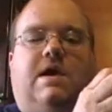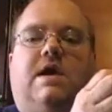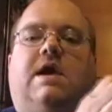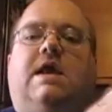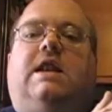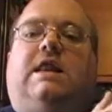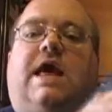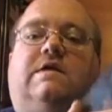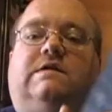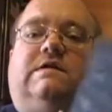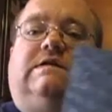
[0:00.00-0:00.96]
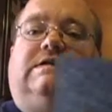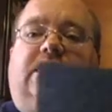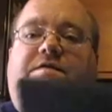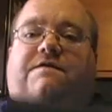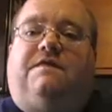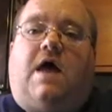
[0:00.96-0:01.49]
it allows it to
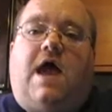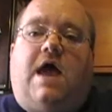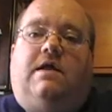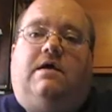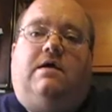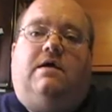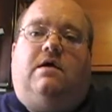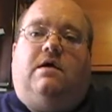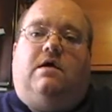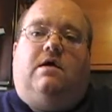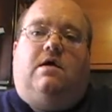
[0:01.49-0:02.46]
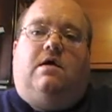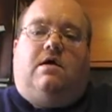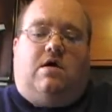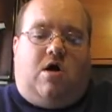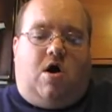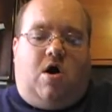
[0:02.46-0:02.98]
sit flat
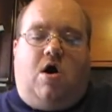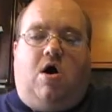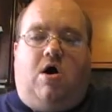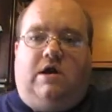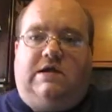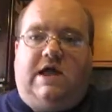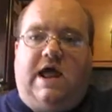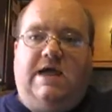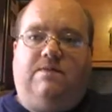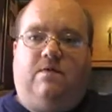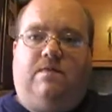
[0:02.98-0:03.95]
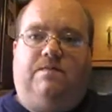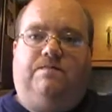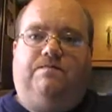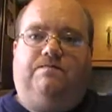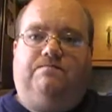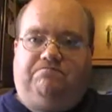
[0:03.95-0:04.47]
on a table.
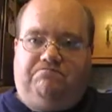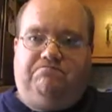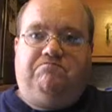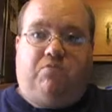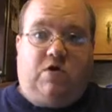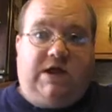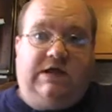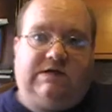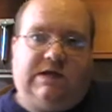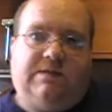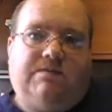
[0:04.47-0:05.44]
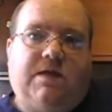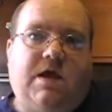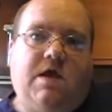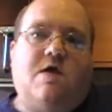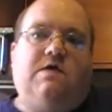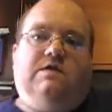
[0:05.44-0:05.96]
Pretty easy.
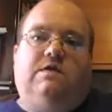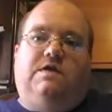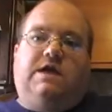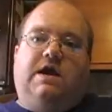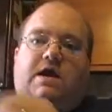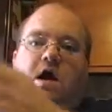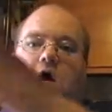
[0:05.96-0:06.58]
So then